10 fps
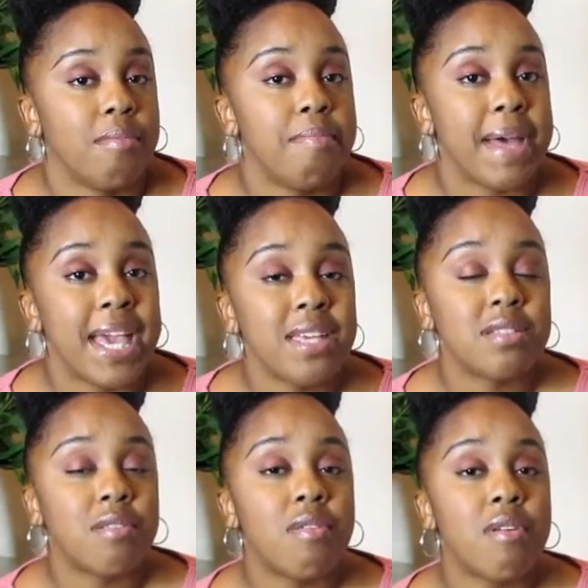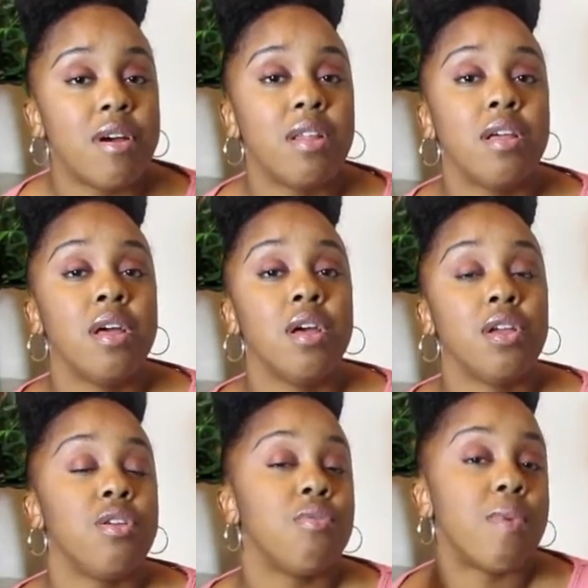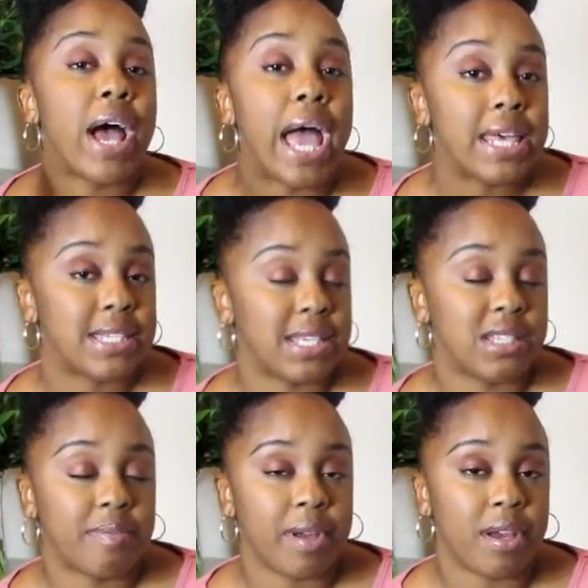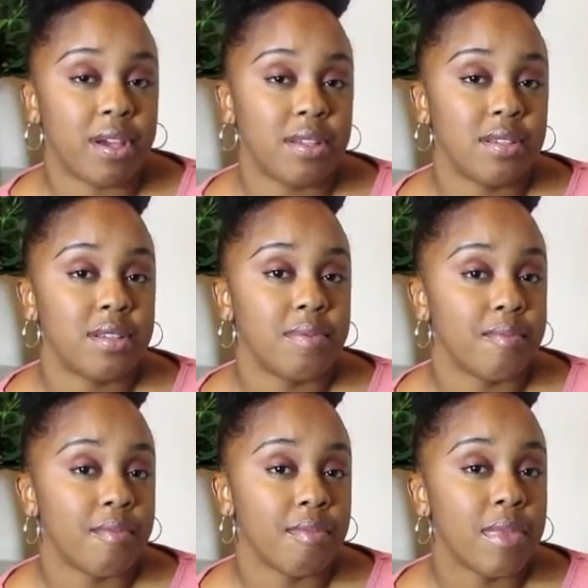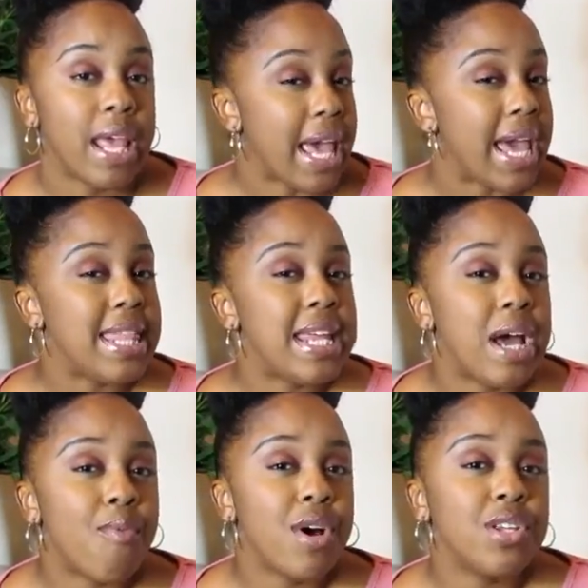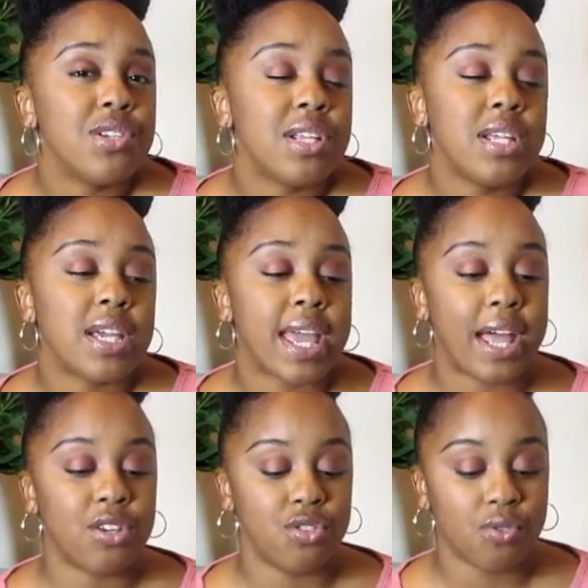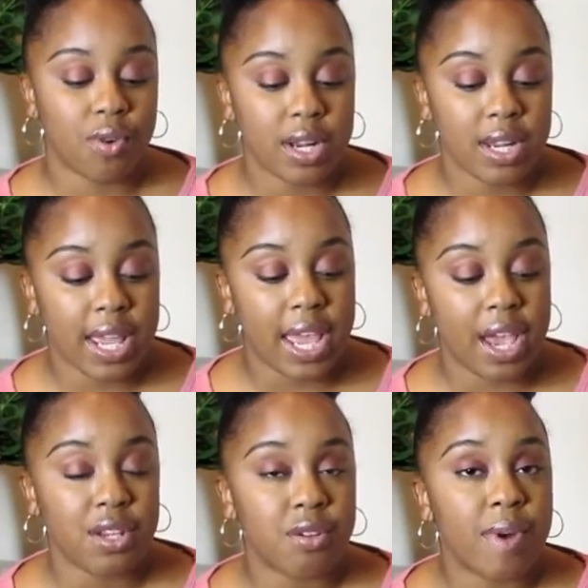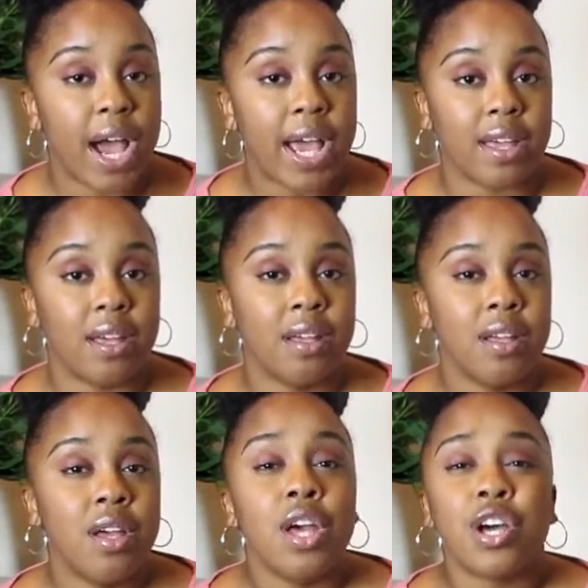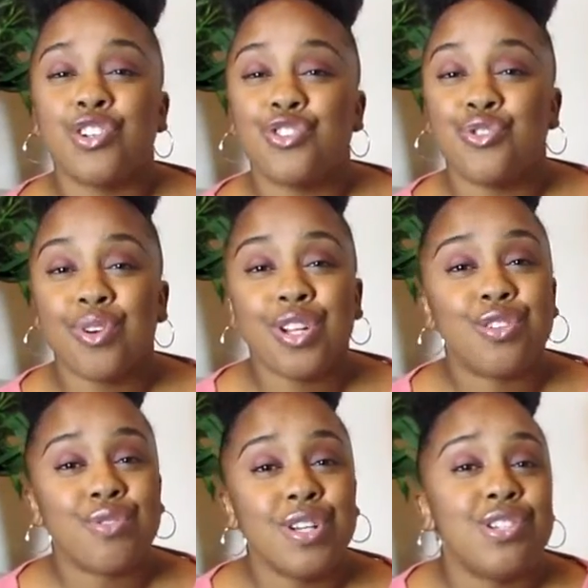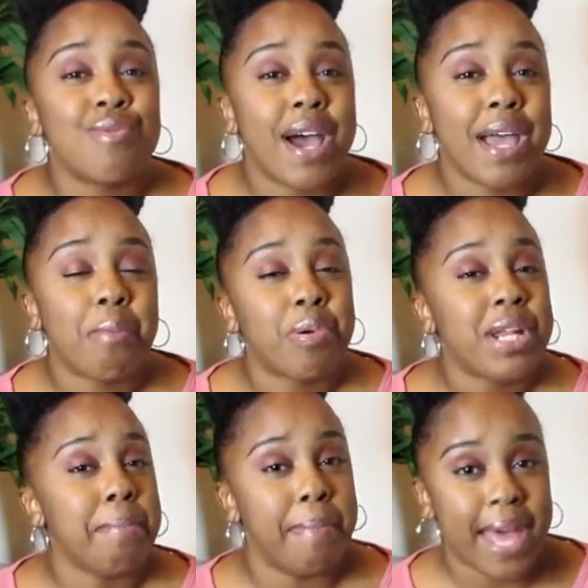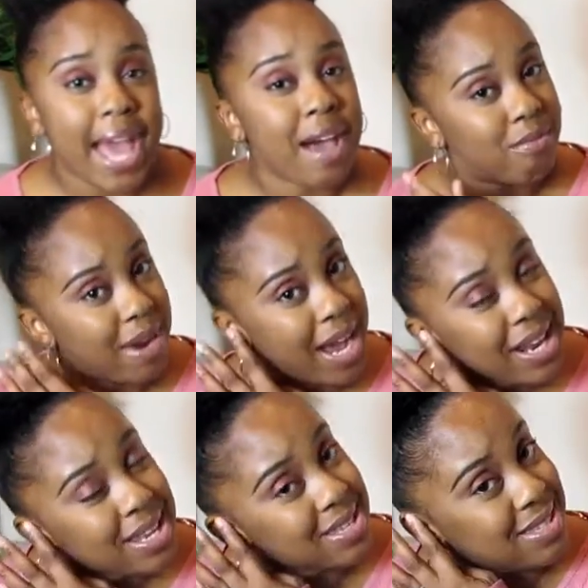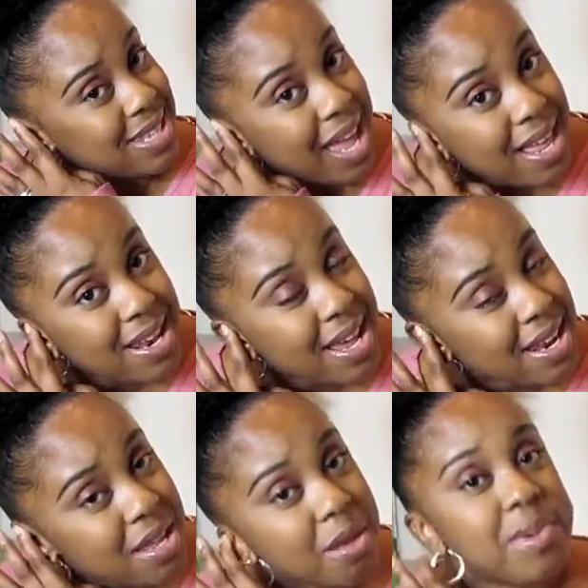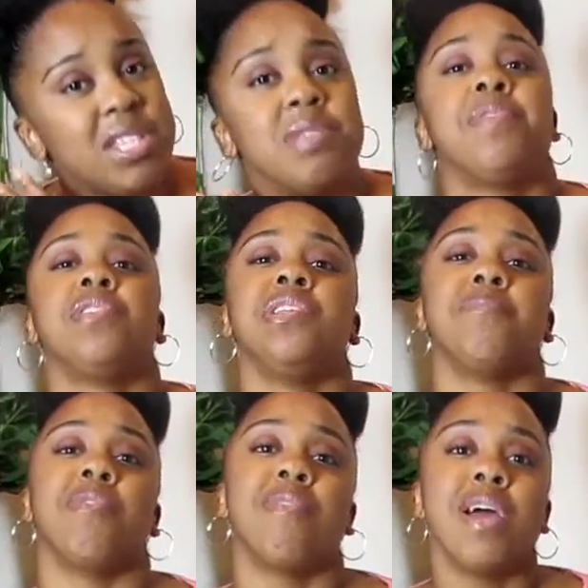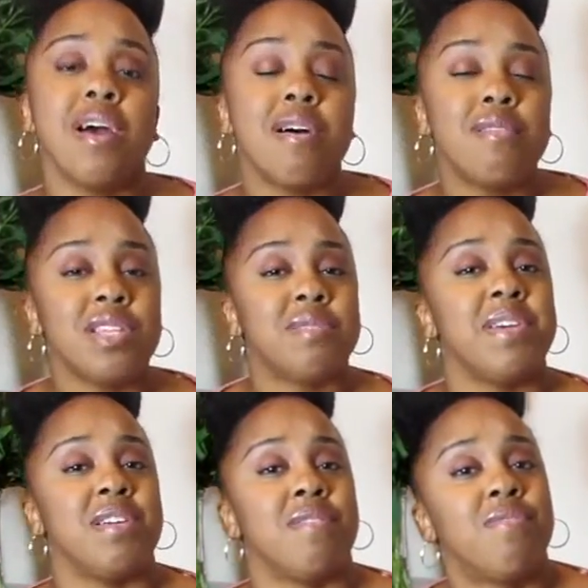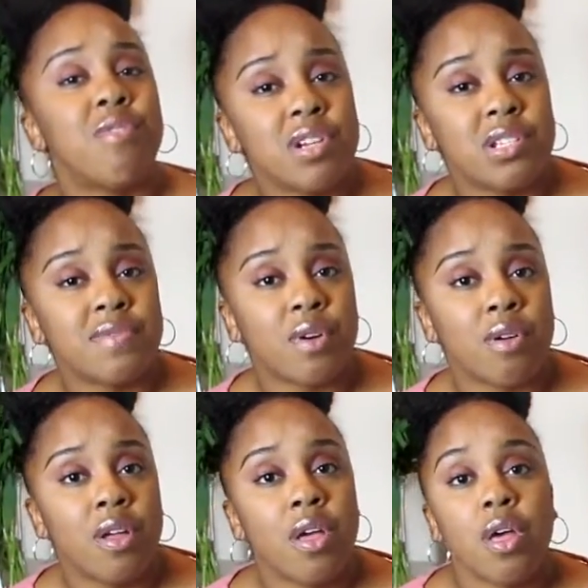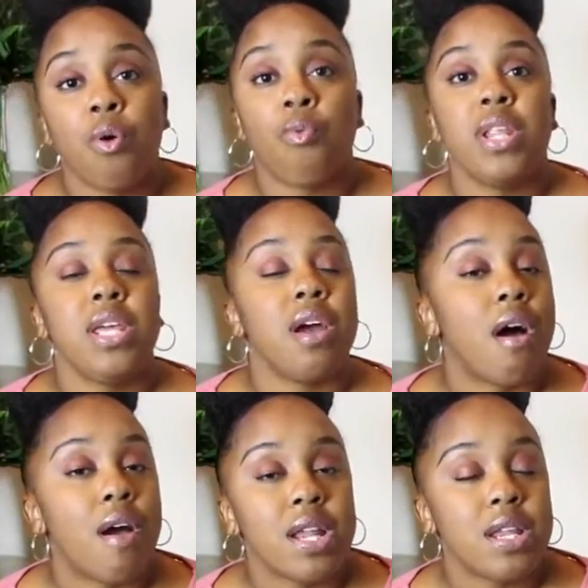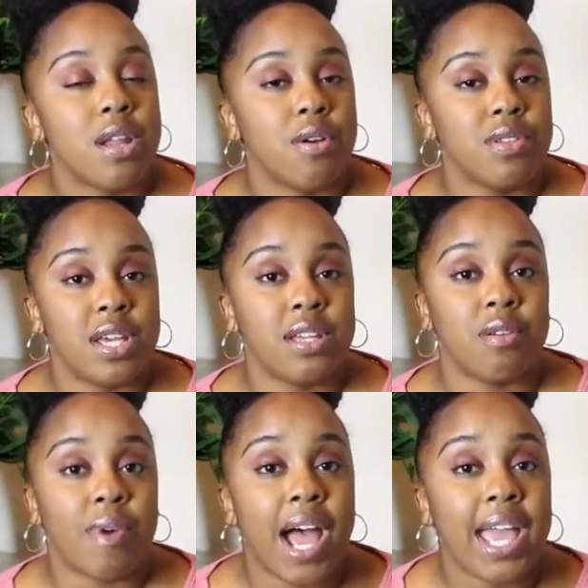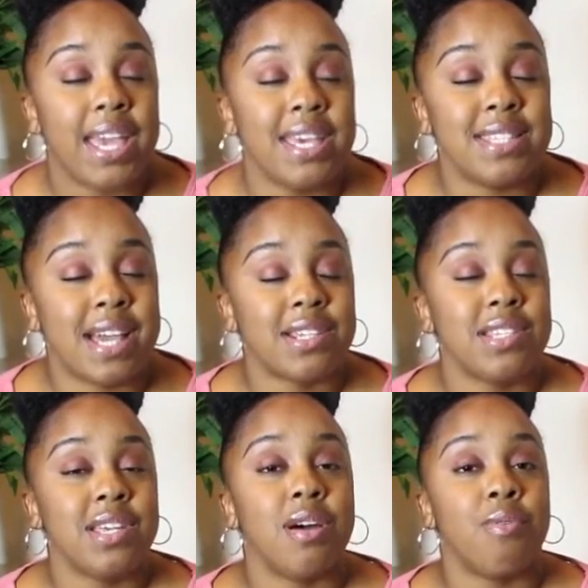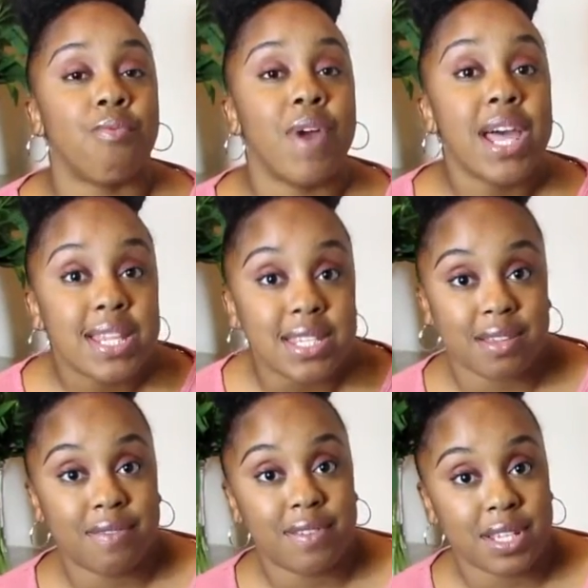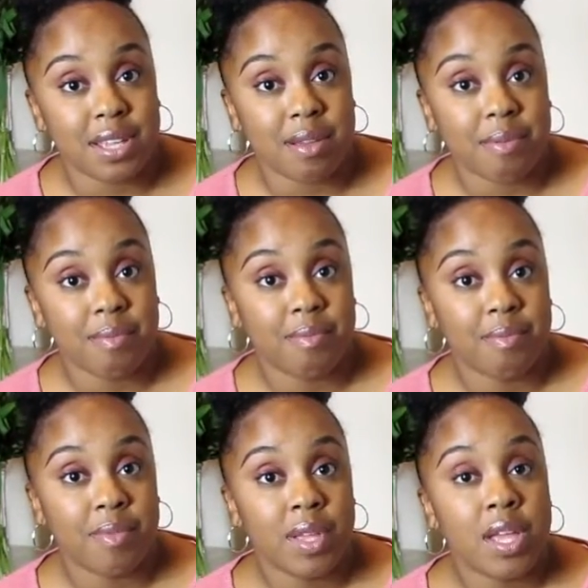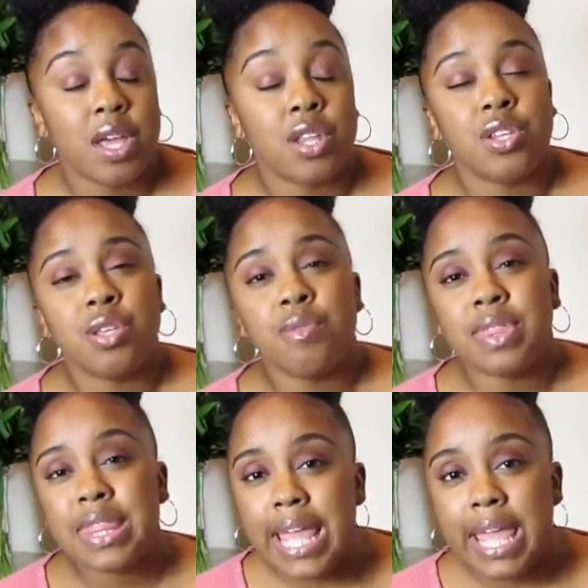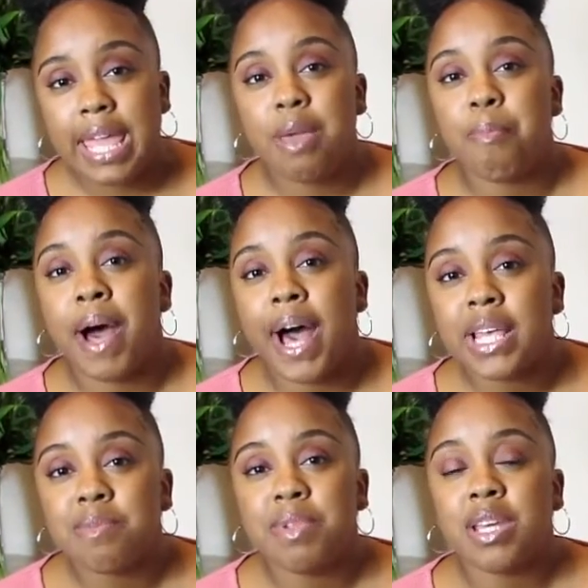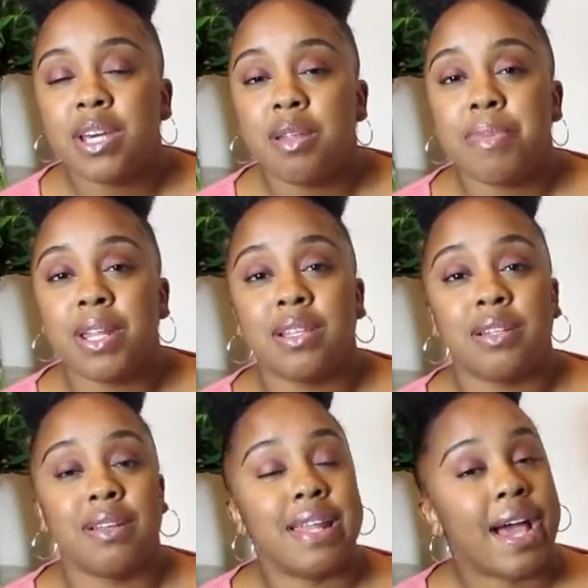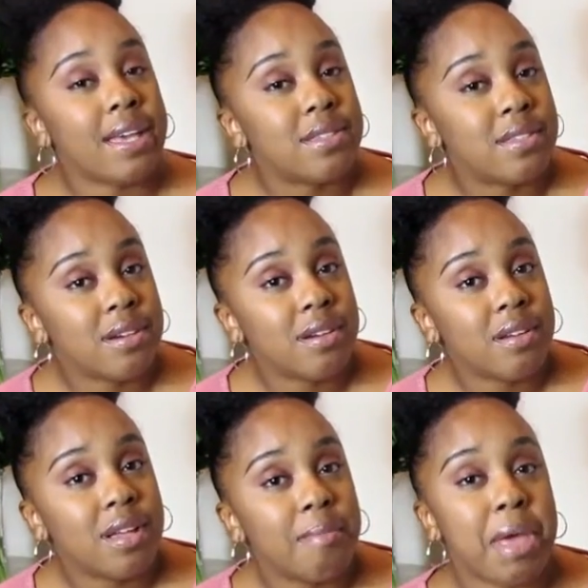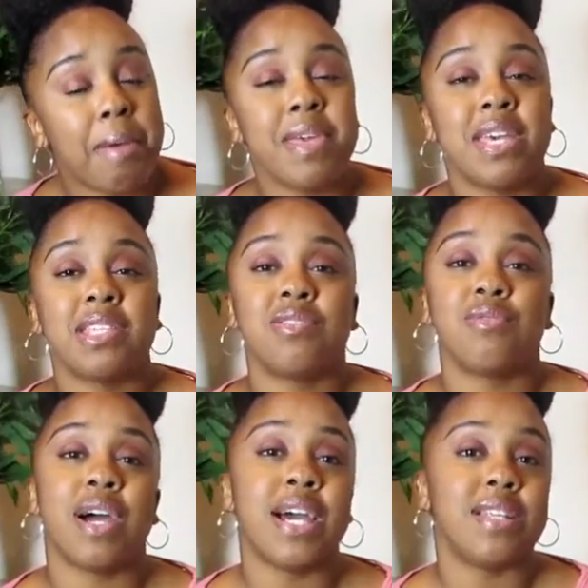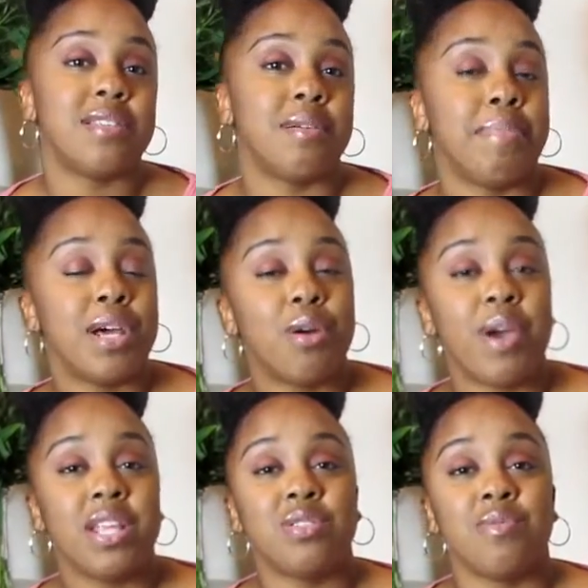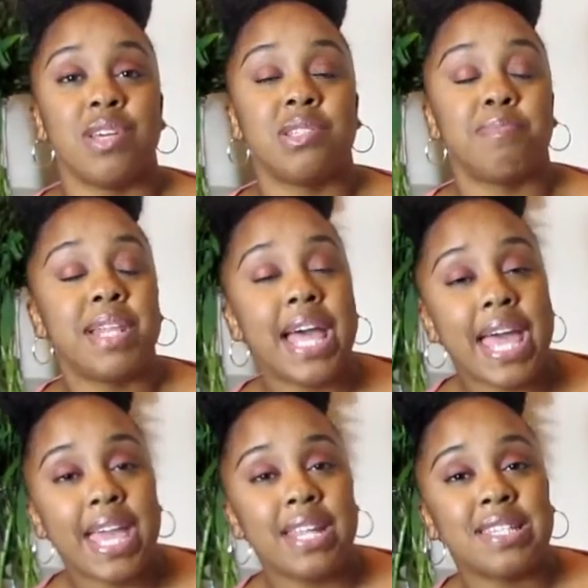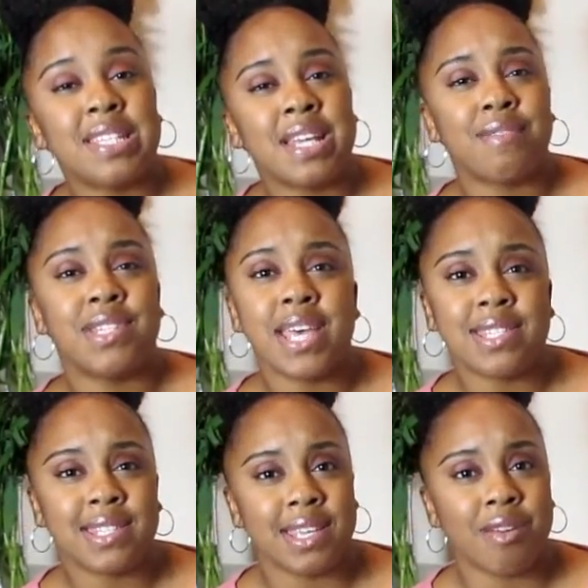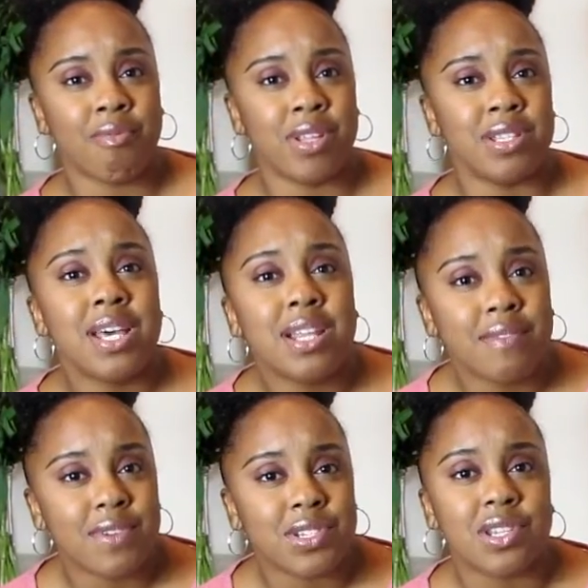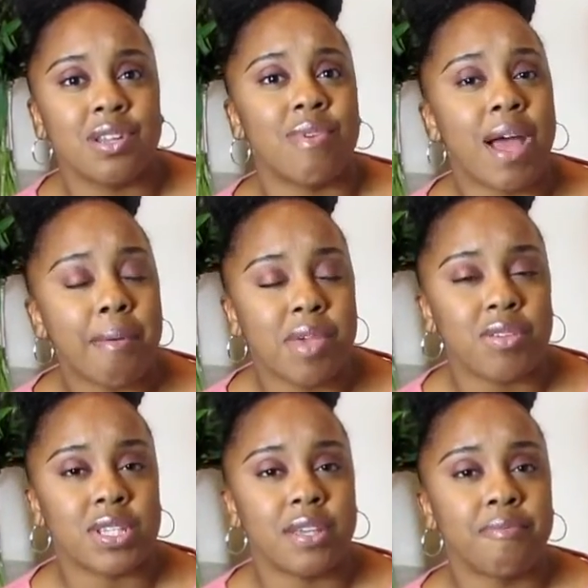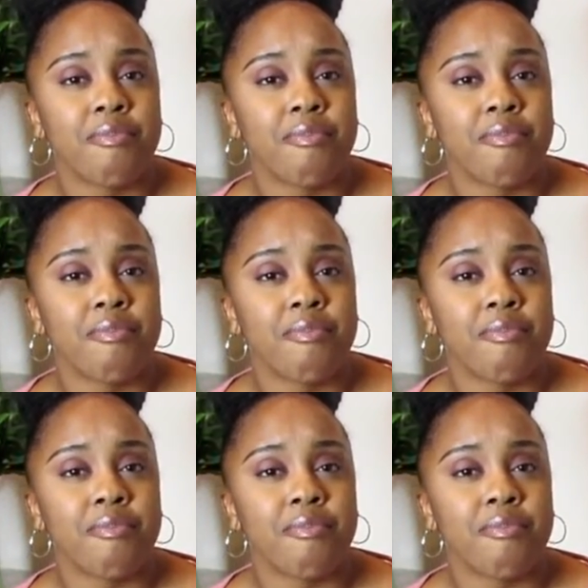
based on Uriah's experience? And then I want you to look at Jordan and Uriah, because Jordan treats Uriah pretty bad, right? He's yelling at him, he's pushing him around, he's being forceful, when he already knows that Uriah is actually a relative to him. Do you think he possibly could have been a little nicer? Maybe tried a better way to explain instead of testing him with television and rap music.